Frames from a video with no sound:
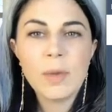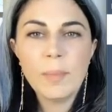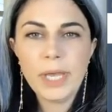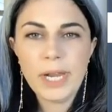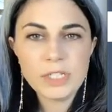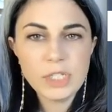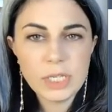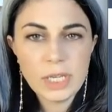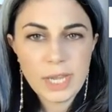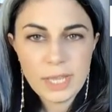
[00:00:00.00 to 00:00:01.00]
but
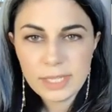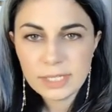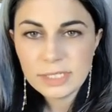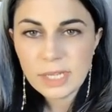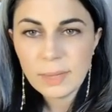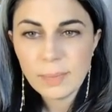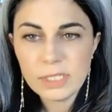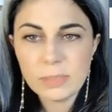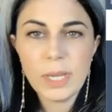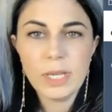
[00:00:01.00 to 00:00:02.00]
actually in the
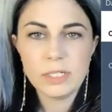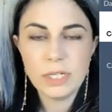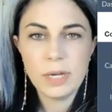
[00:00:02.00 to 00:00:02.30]
assignments page.